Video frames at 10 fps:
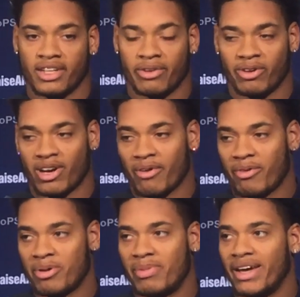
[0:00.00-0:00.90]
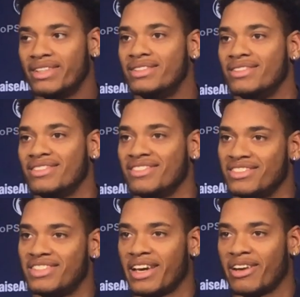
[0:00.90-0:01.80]
in the recovery beds,
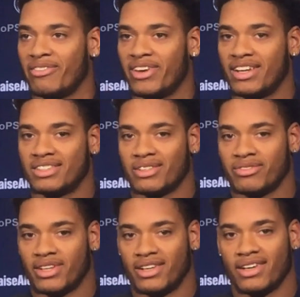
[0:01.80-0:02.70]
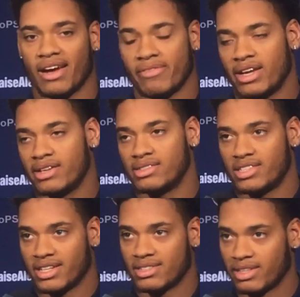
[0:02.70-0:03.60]
taking advantage of uh, having that
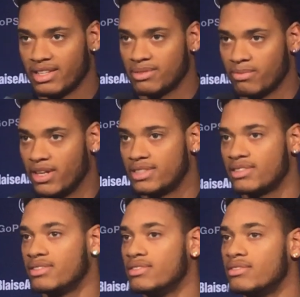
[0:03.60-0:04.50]
chance to get some rest.